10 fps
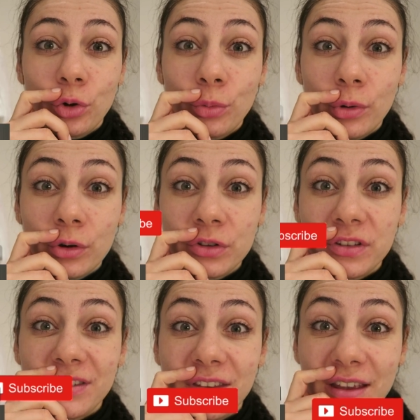
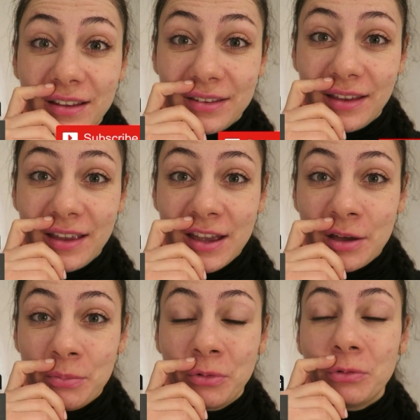almost 6
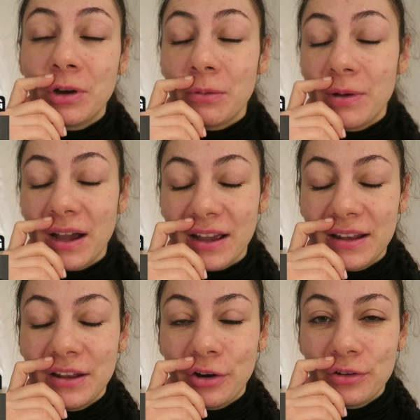a.m. We're back
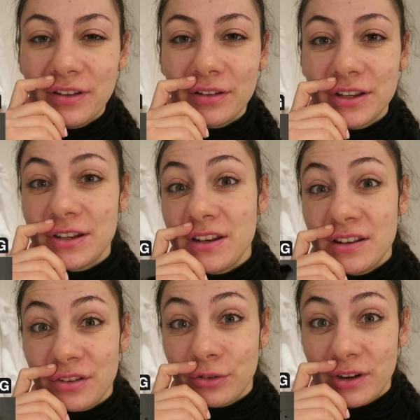in the hotel. Nadine
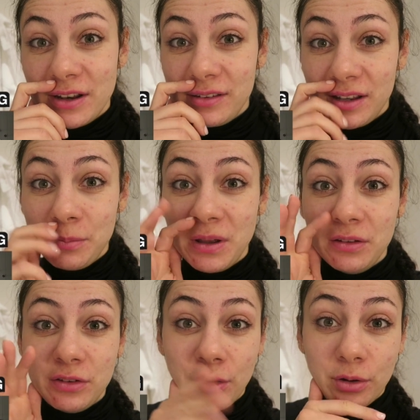is already sleeping.
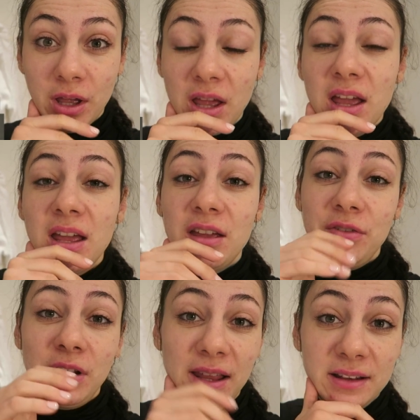So
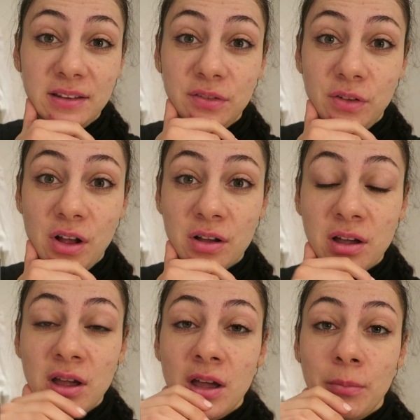if you like this
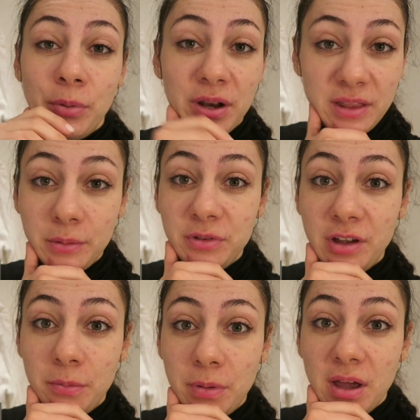vlog, put a thumbs
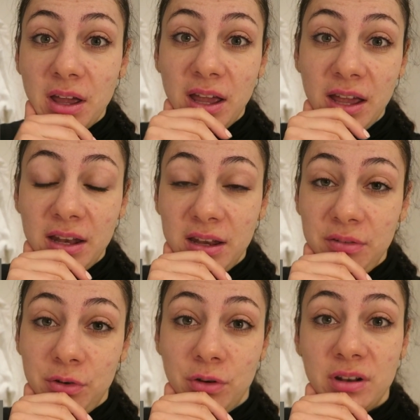up. And
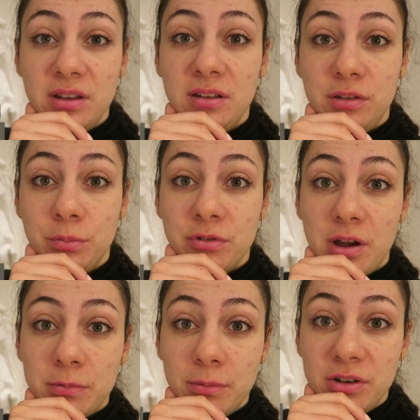if you're not yet
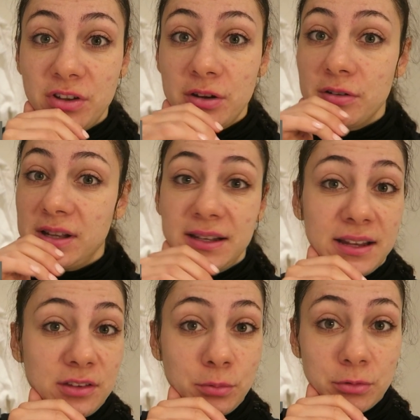subscribed to my channel, click
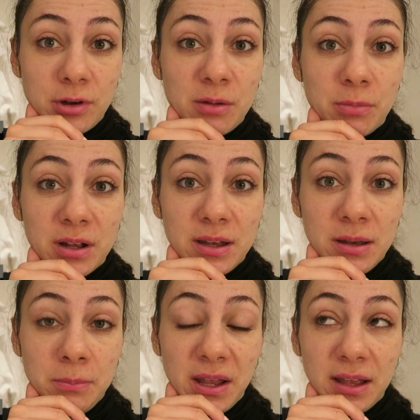that subscribe
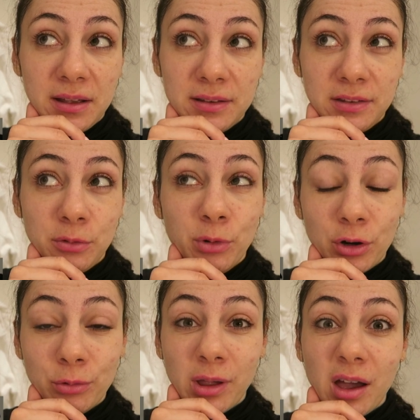button because
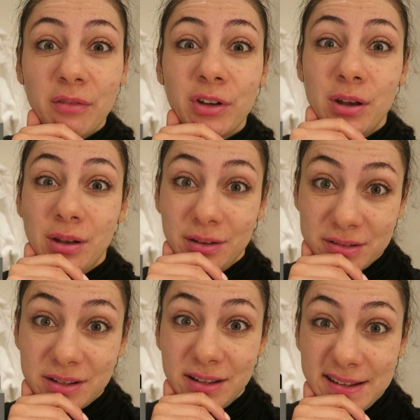tomorrow we have another